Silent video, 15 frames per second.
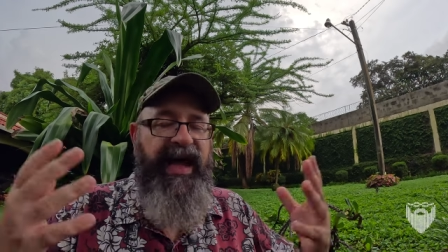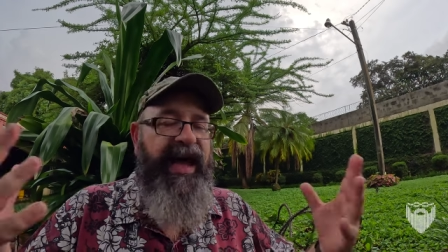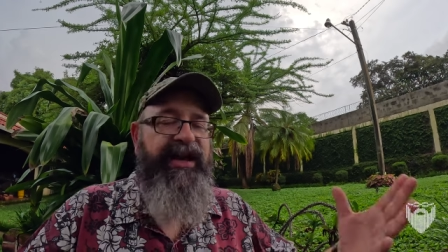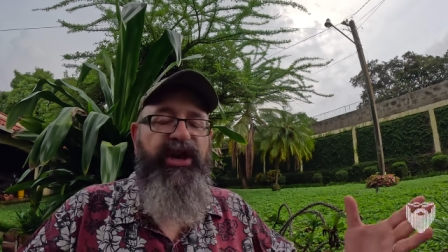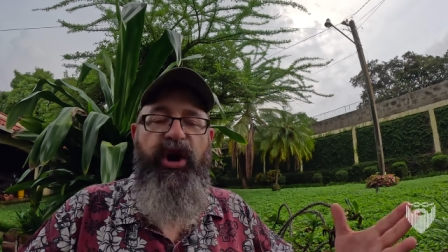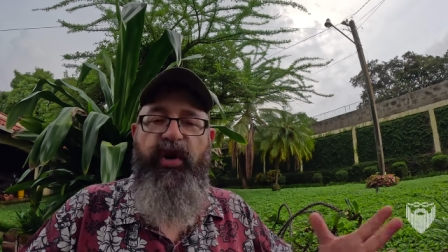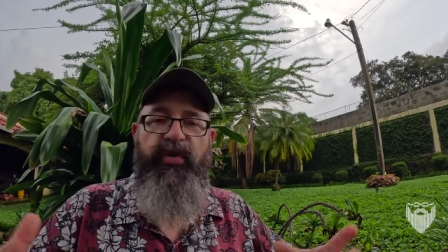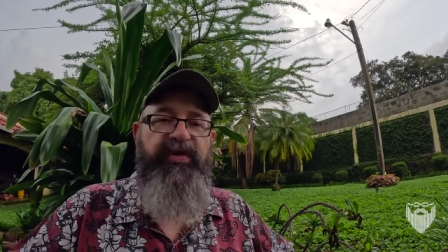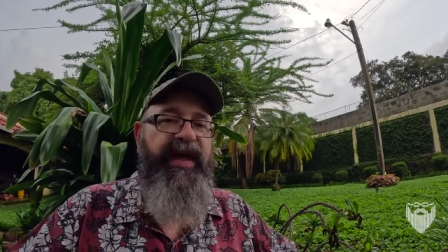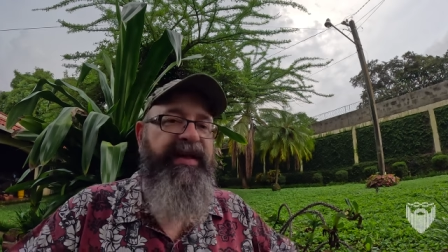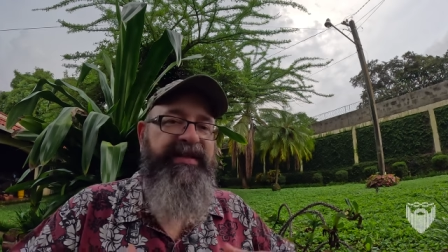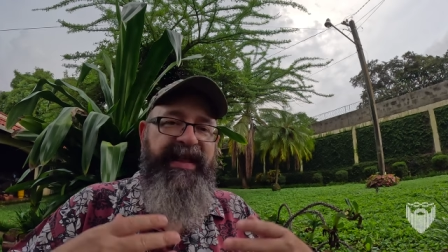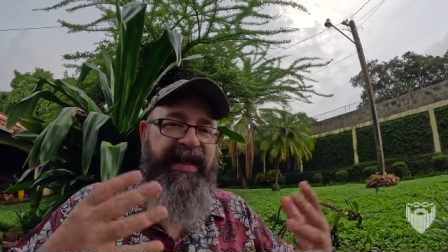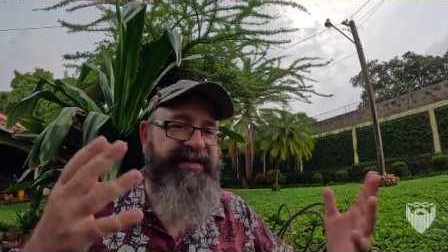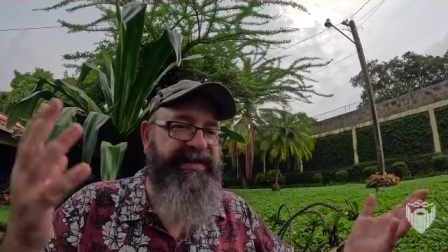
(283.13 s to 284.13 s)
I know
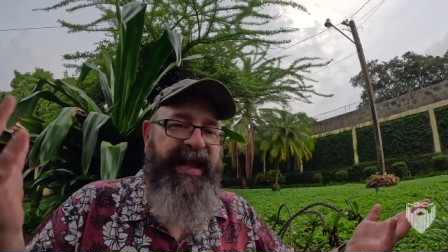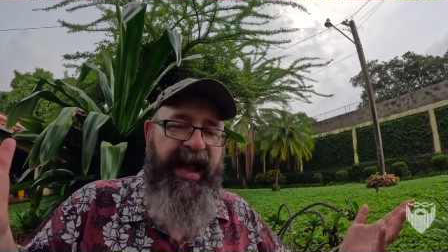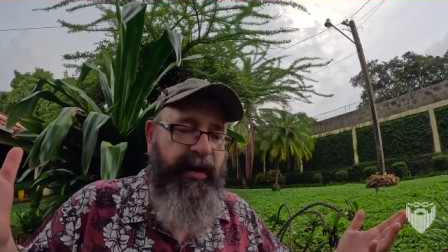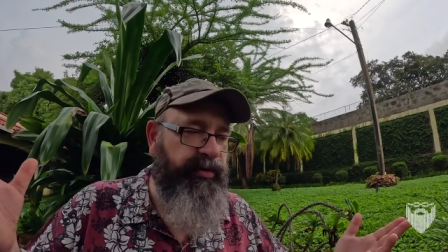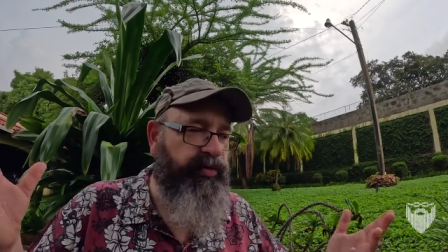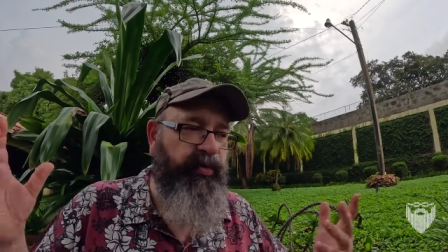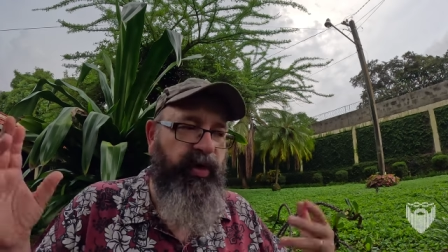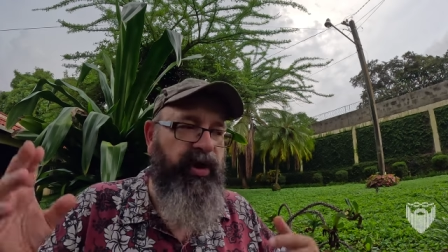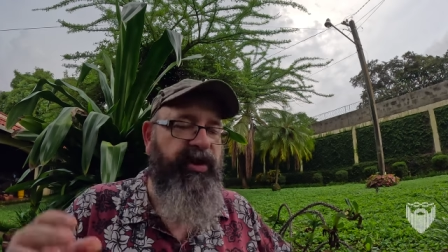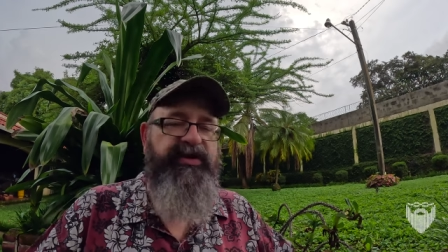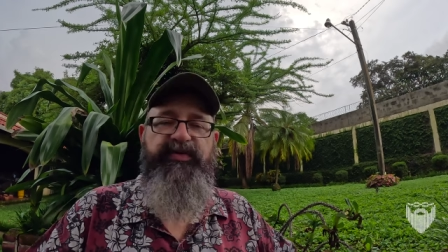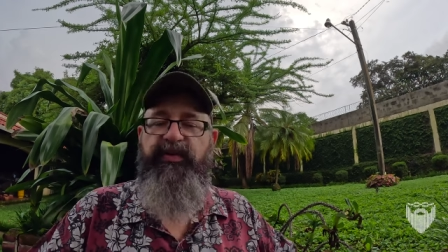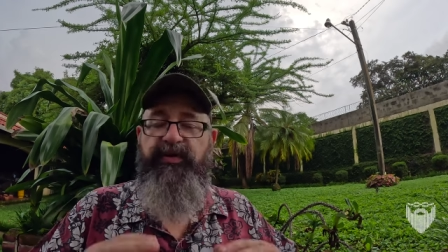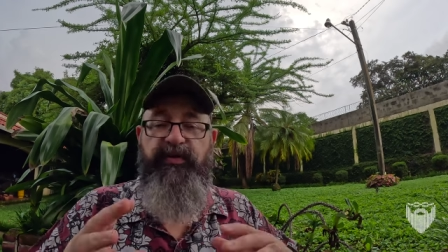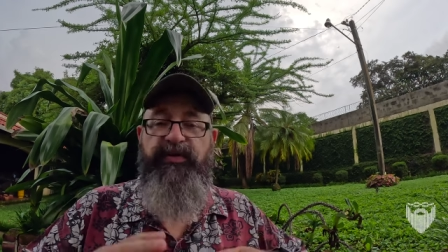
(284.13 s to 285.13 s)
that that's not how it
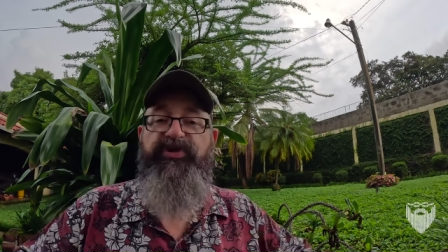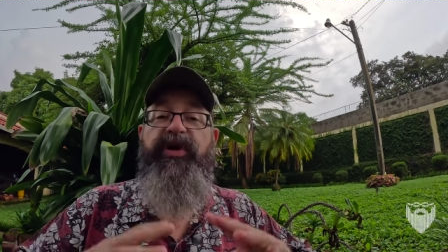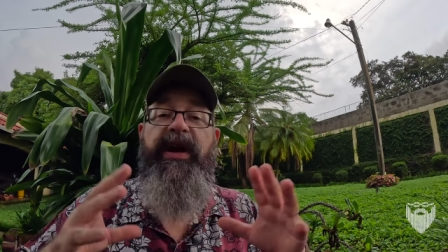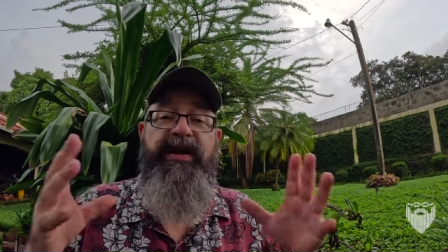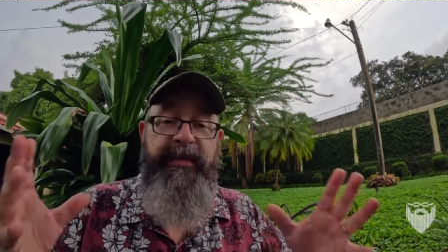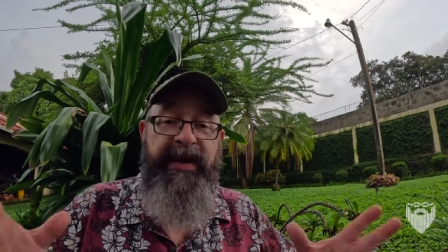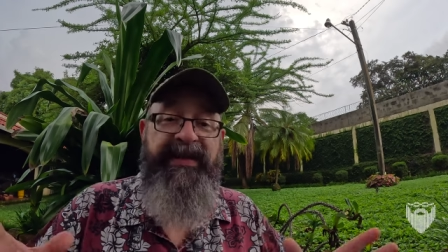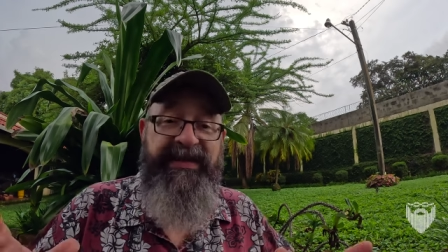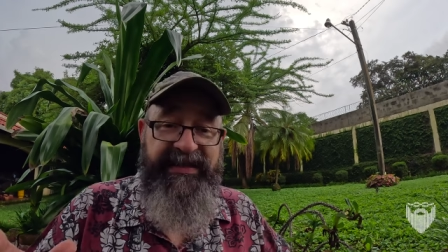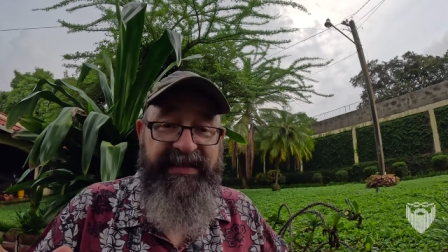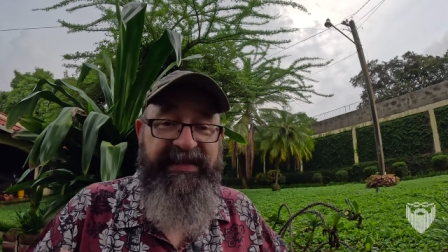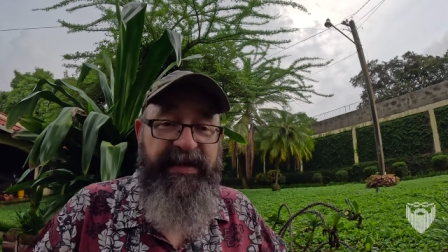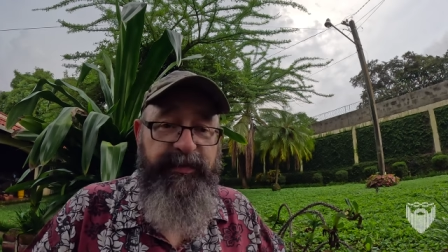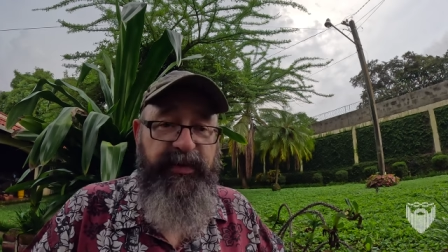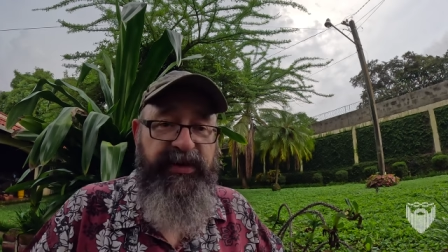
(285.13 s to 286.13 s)
works. We're, we're trying to make this
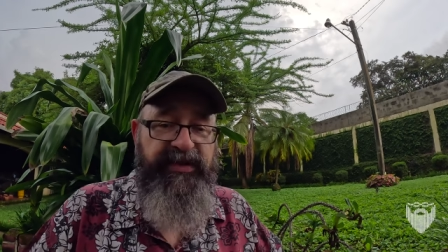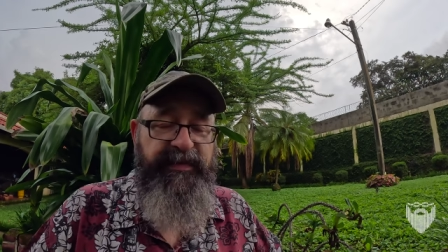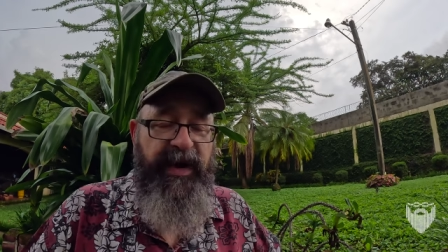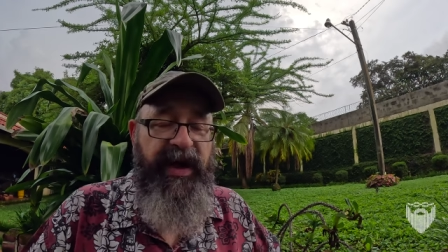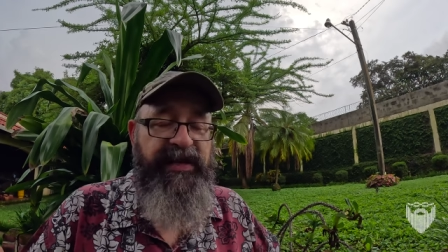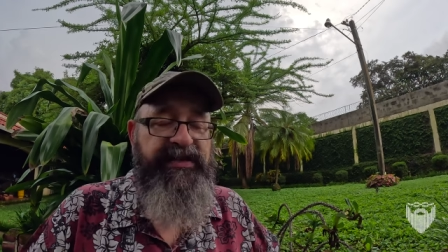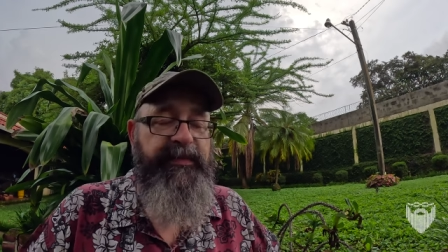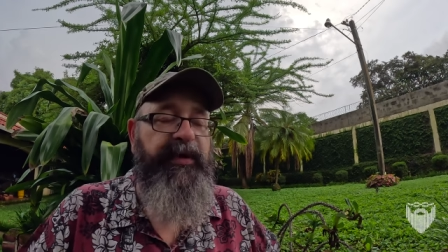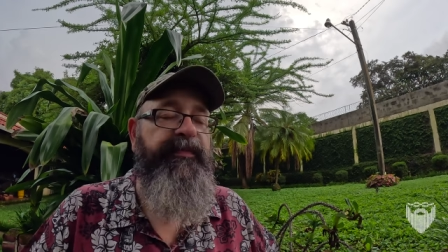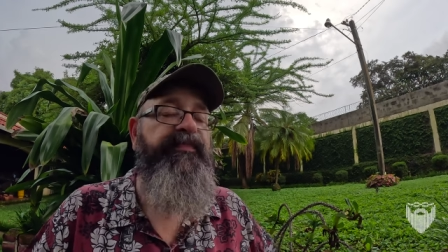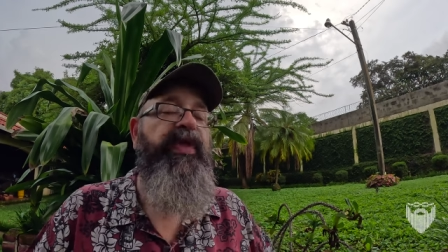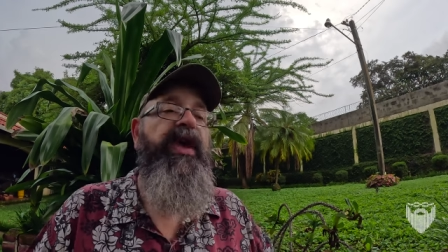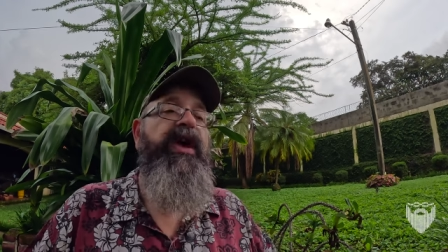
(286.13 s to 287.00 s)
as simple as possible.